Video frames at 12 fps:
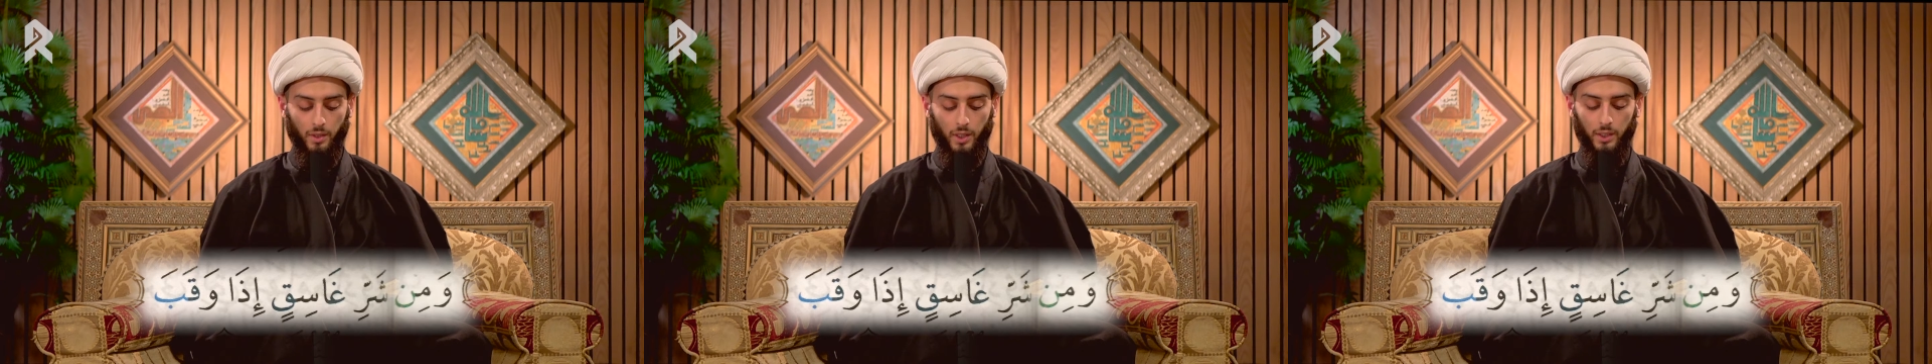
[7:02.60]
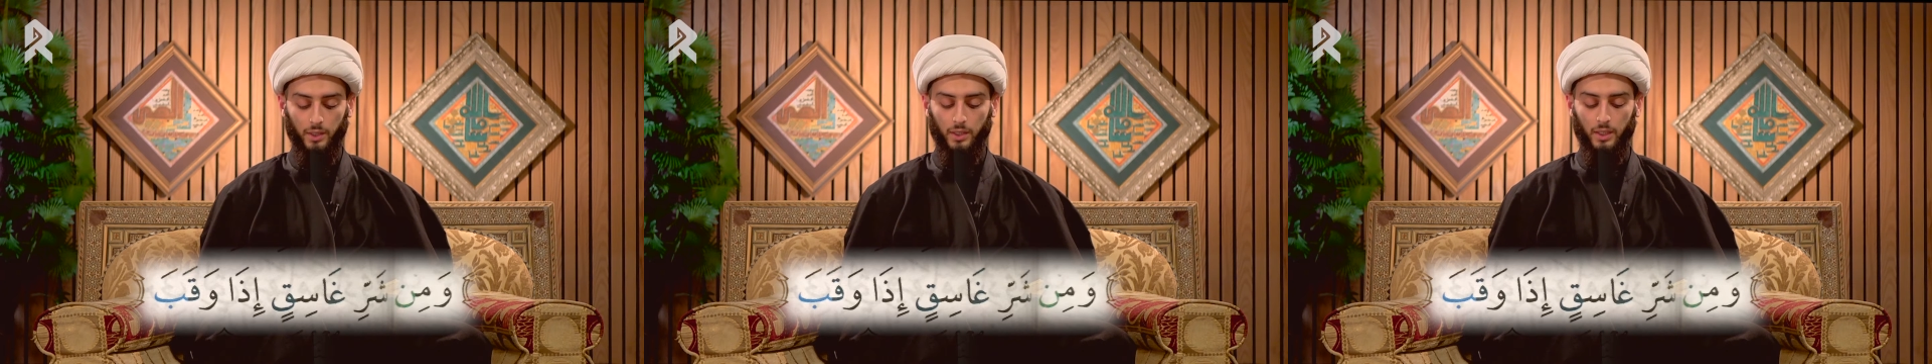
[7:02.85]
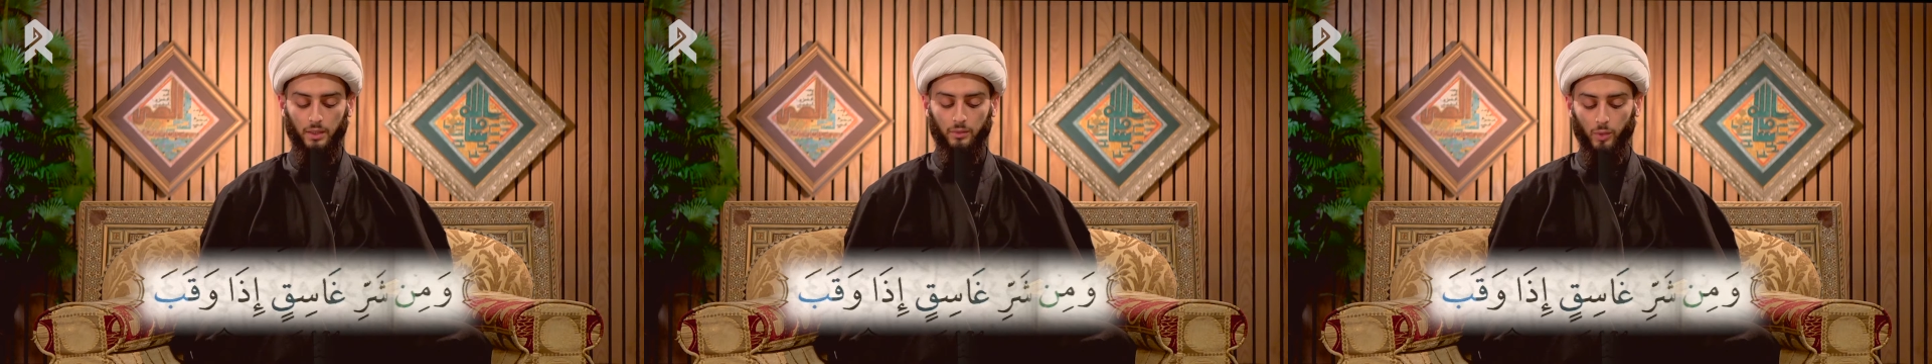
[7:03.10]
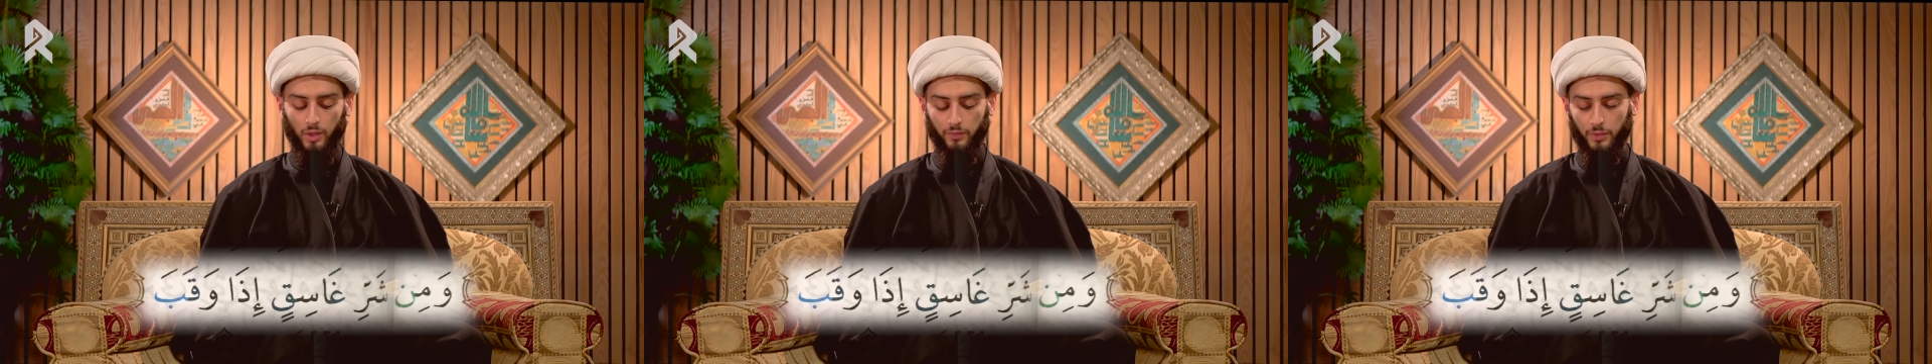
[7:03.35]
And again,
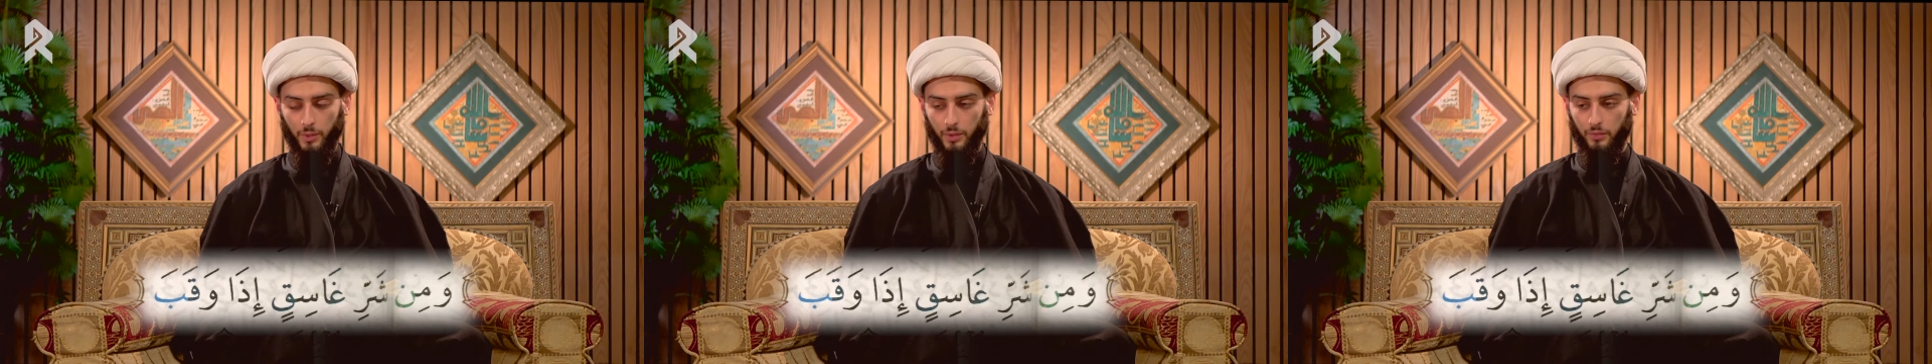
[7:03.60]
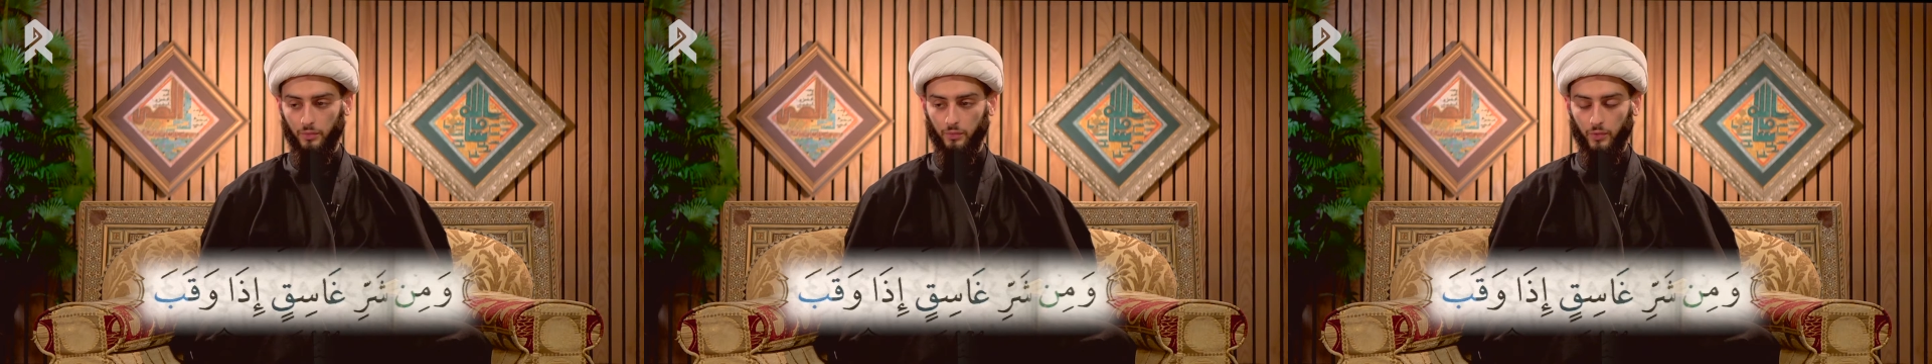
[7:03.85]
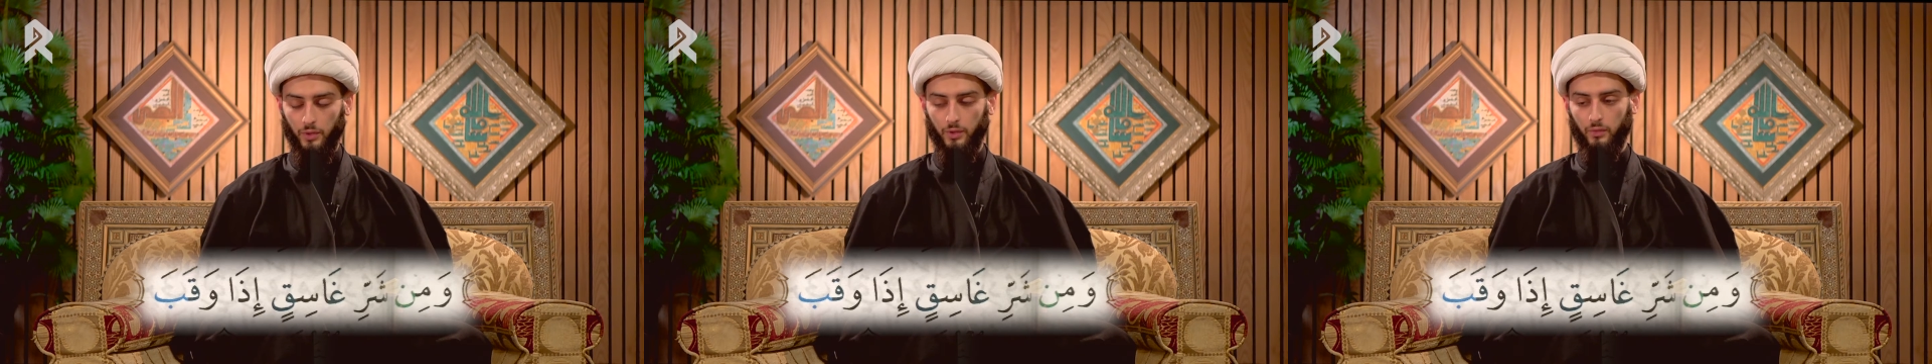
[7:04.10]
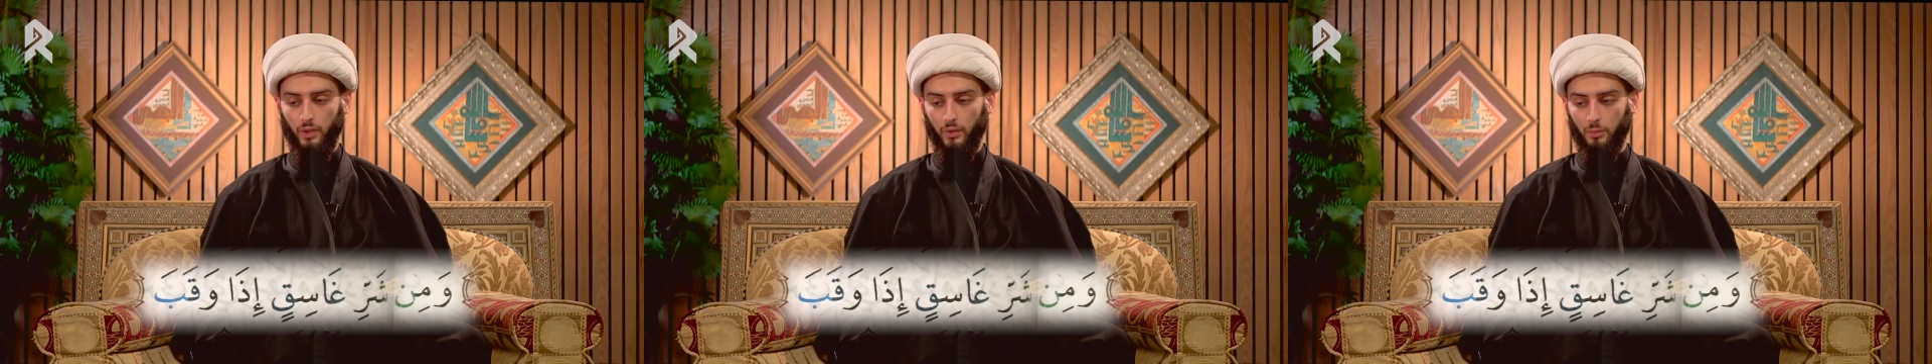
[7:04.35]
one of the reasons for
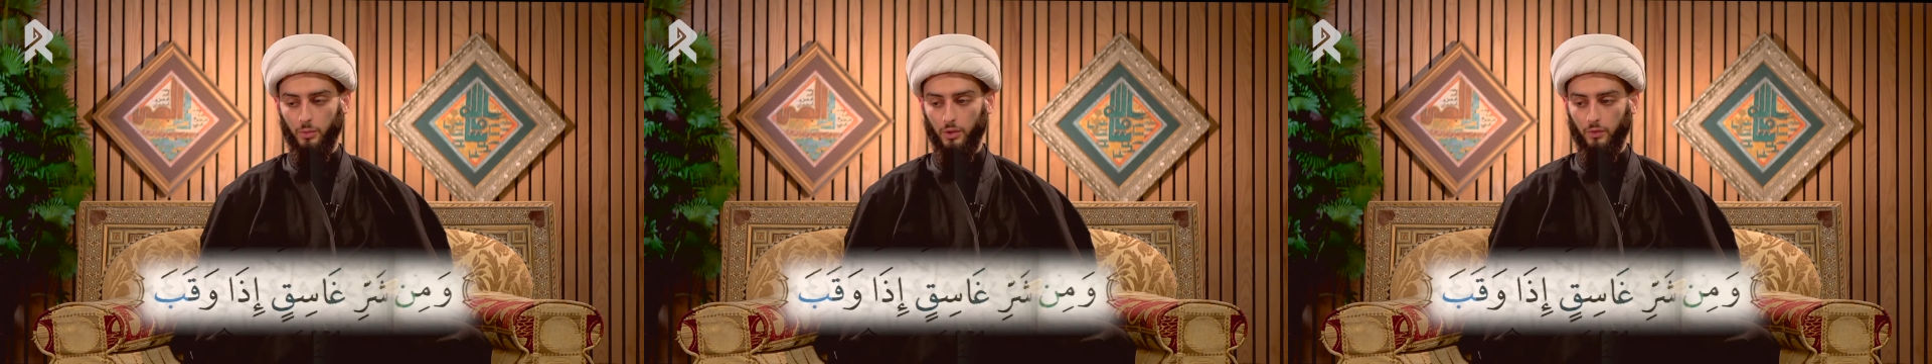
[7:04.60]
this, as we